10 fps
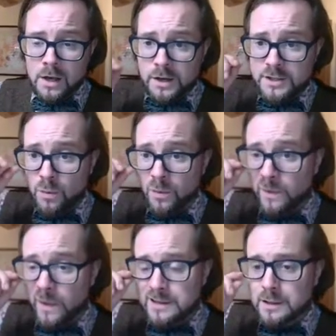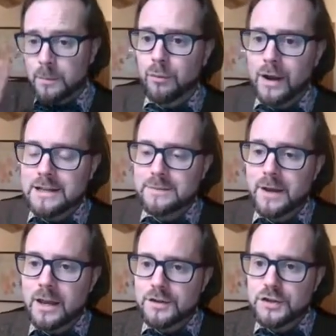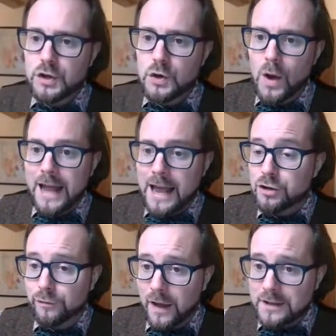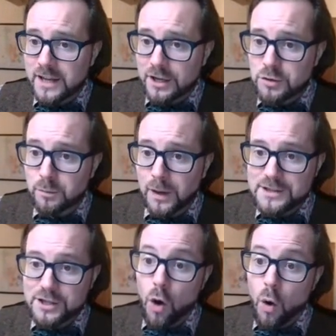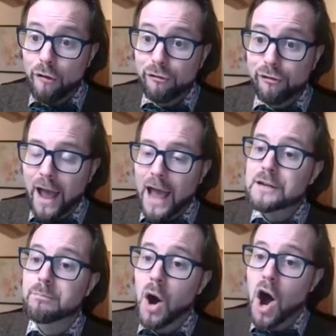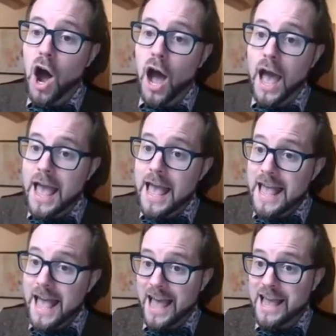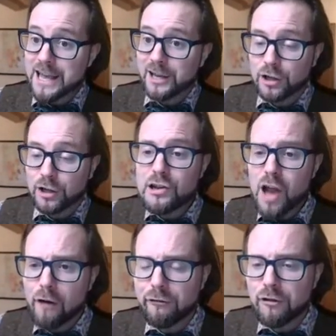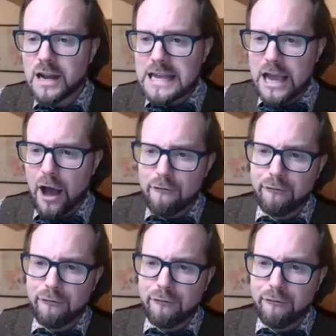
So that brings me to an end of that section. Please go off and buy a lovely,